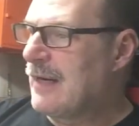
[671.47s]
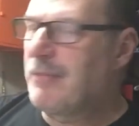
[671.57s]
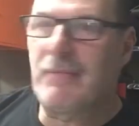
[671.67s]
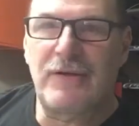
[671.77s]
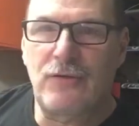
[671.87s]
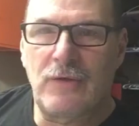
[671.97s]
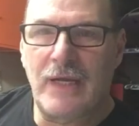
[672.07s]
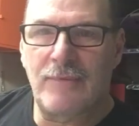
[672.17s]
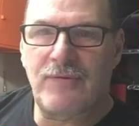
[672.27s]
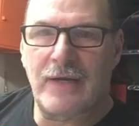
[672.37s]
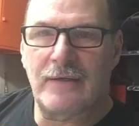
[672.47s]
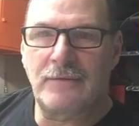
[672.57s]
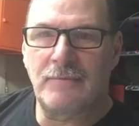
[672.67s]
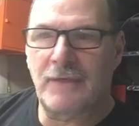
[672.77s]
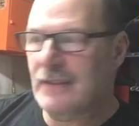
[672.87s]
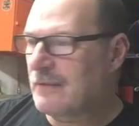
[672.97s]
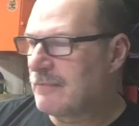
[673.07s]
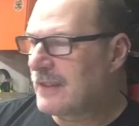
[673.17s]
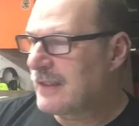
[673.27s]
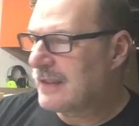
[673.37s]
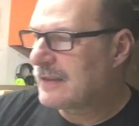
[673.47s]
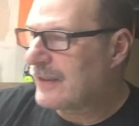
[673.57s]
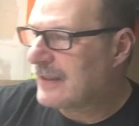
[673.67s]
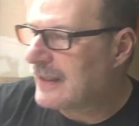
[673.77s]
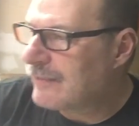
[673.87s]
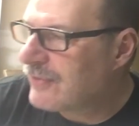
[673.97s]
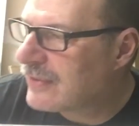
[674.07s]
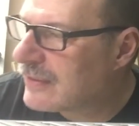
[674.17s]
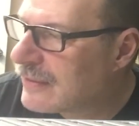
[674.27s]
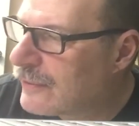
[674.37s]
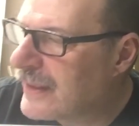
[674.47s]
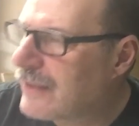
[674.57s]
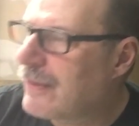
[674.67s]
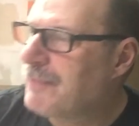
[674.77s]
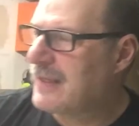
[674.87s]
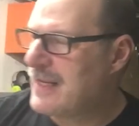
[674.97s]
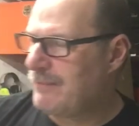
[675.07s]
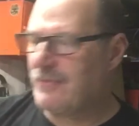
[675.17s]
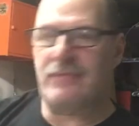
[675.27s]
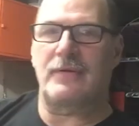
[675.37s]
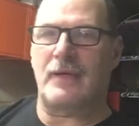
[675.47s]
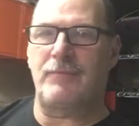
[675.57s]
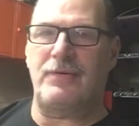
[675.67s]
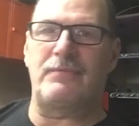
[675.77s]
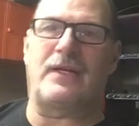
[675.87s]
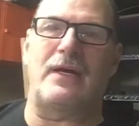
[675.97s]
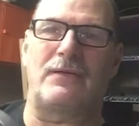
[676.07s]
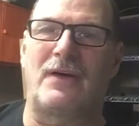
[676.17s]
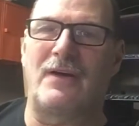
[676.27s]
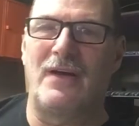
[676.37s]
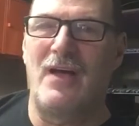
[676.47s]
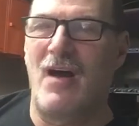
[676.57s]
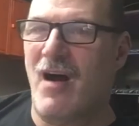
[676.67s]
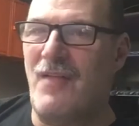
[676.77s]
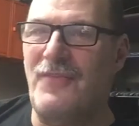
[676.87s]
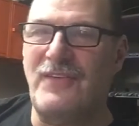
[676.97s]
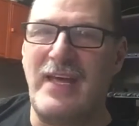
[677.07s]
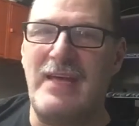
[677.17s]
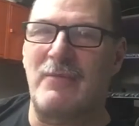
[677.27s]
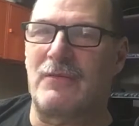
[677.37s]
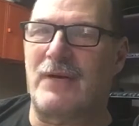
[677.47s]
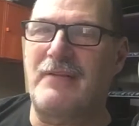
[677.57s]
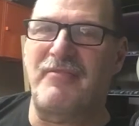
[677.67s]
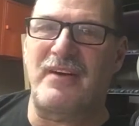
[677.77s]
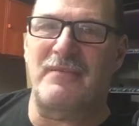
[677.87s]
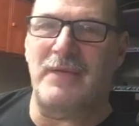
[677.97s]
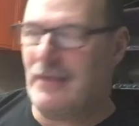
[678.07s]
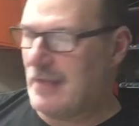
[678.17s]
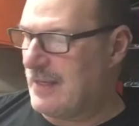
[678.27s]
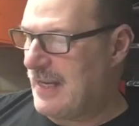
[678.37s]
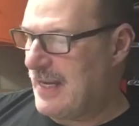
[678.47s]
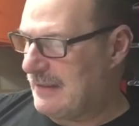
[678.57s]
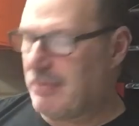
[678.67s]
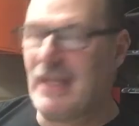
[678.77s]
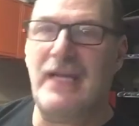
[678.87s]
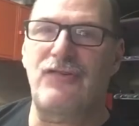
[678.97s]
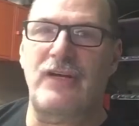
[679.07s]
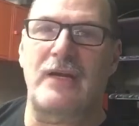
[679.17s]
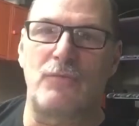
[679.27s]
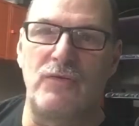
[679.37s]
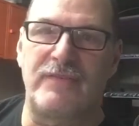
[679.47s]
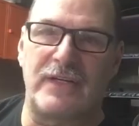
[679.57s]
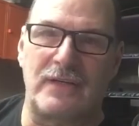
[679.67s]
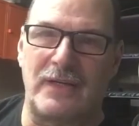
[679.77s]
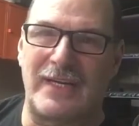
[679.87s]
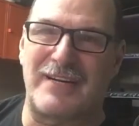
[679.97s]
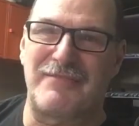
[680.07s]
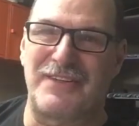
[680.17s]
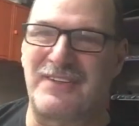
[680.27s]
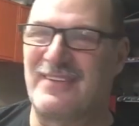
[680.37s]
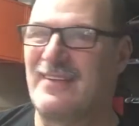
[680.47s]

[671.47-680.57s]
put my 2 clamps down, my quick grip clamps. I put them down on the table right in front of me, and I had the plan sheet and move it, and I covered